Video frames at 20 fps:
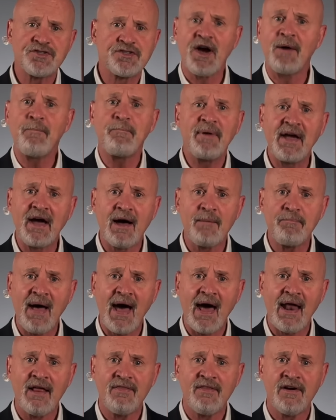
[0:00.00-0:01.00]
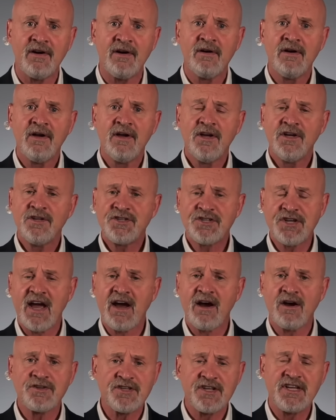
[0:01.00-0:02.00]
jumping up out of their
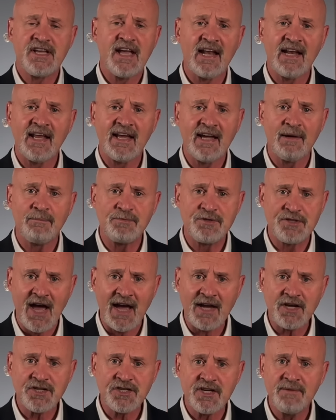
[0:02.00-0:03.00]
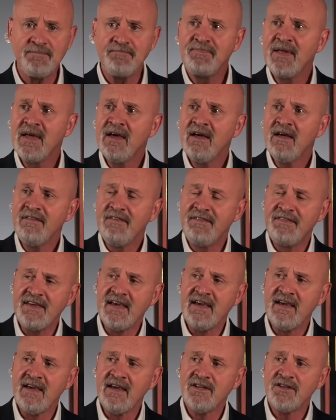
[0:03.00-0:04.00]
chairs and yelling objection,
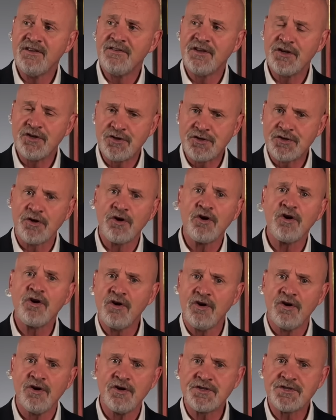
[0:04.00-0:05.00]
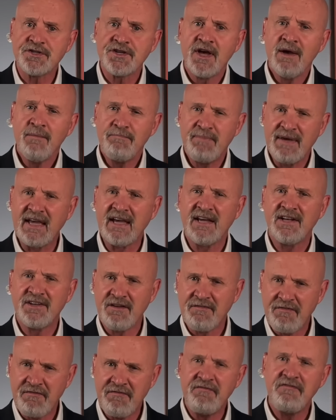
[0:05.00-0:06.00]
the jurors begin
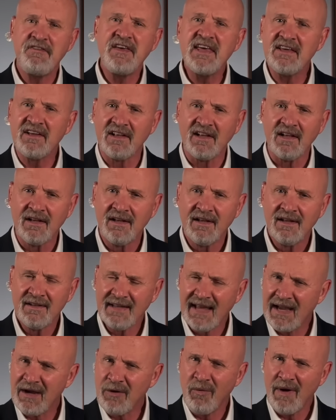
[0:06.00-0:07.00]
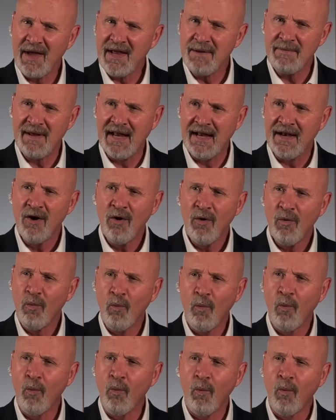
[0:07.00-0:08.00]
to feel like, wait a minute,
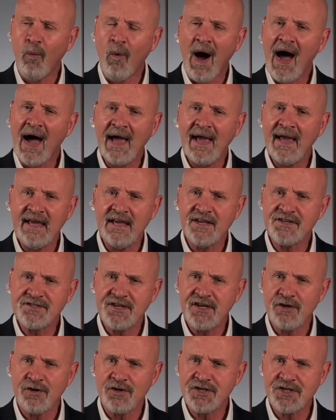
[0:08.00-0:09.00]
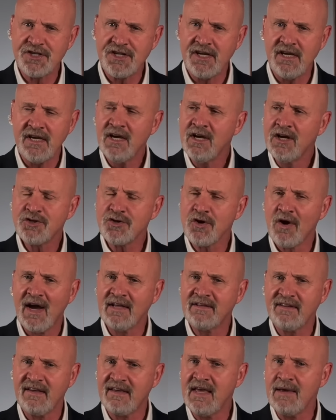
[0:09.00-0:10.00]
why is he or she
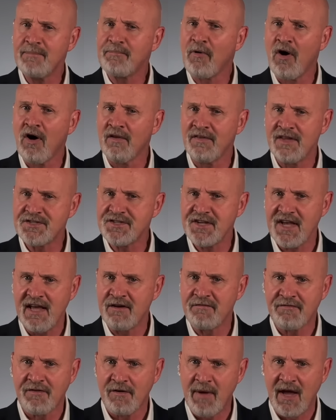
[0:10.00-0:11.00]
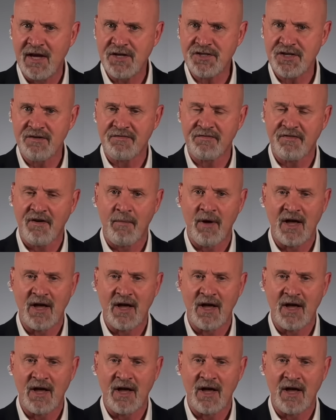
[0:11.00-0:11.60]
trying to keep all this information from